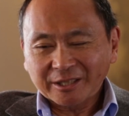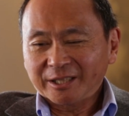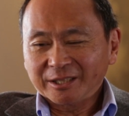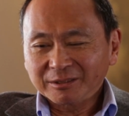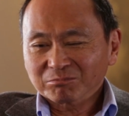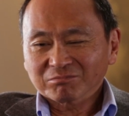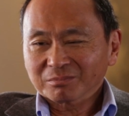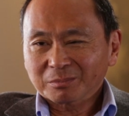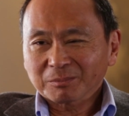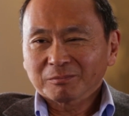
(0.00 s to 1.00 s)
I
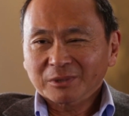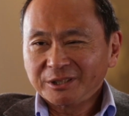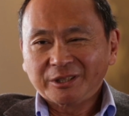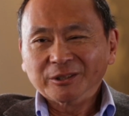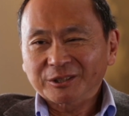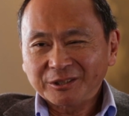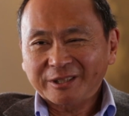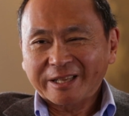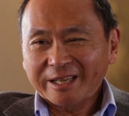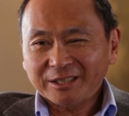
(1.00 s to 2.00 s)
plead guilty
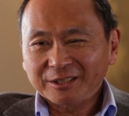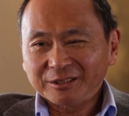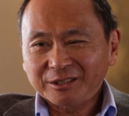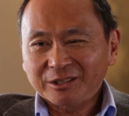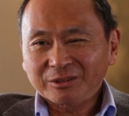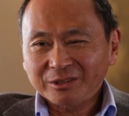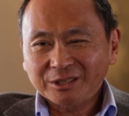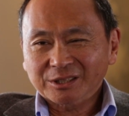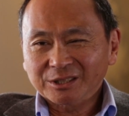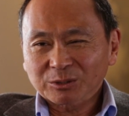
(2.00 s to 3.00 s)
to that, and
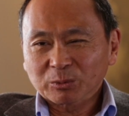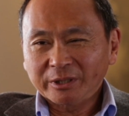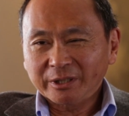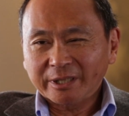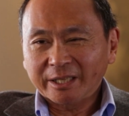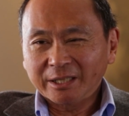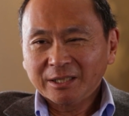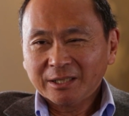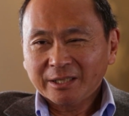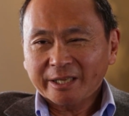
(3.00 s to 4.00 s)
it's one that I
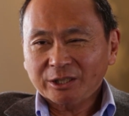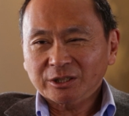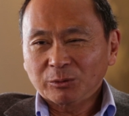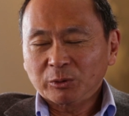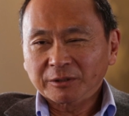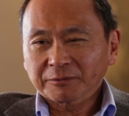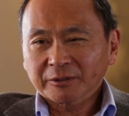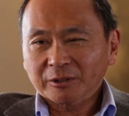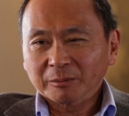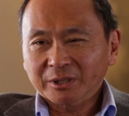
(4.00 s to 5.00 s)
actually want to
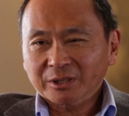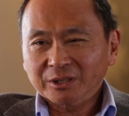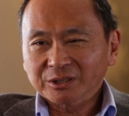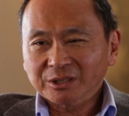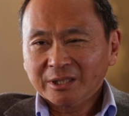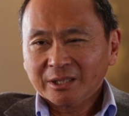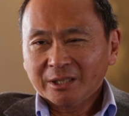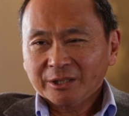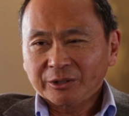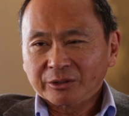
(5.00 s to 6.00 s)
fill, because
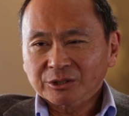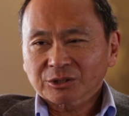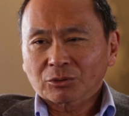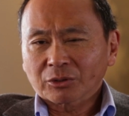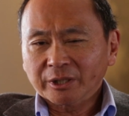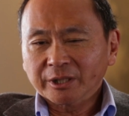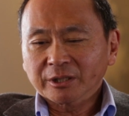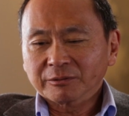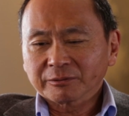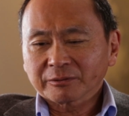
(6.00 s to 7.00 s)
the story
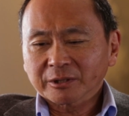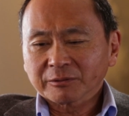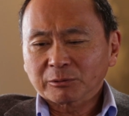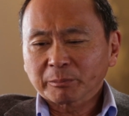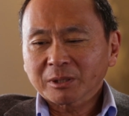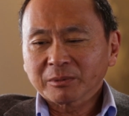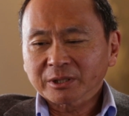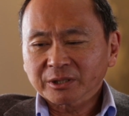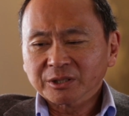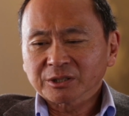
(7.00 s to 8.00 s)
of
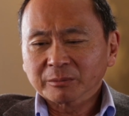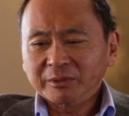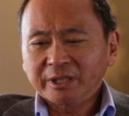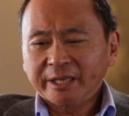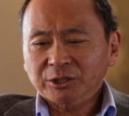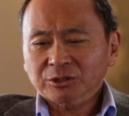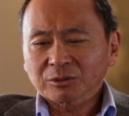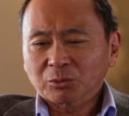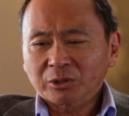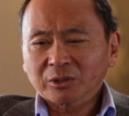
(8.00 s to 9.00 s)
republicanism in the
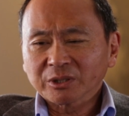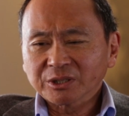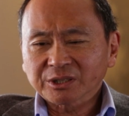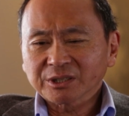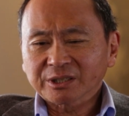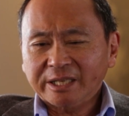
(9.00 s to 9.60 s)
ancient world is